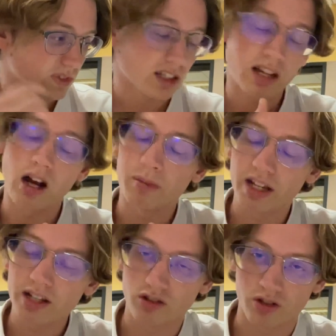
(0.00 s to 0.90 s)

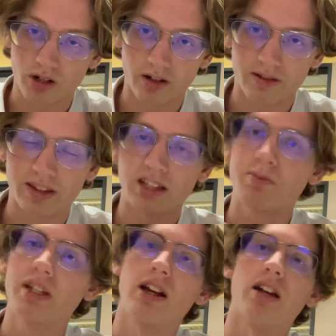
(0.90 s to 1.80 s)
combination chart, and that's
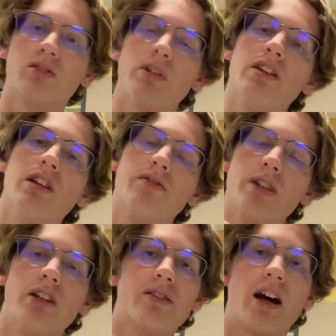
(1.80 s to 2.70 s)
because we
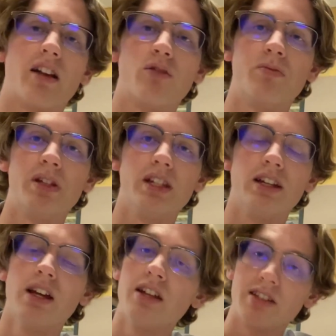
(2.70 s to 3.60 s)
figured that it would be
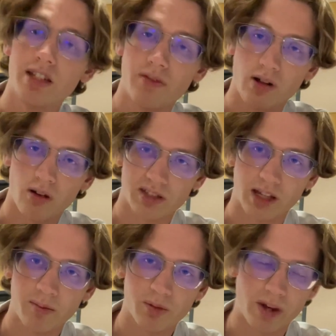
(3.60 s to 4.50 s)
difficult to
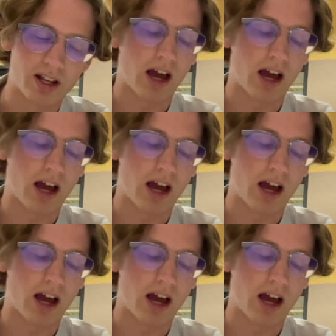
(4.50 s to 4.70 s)
implement.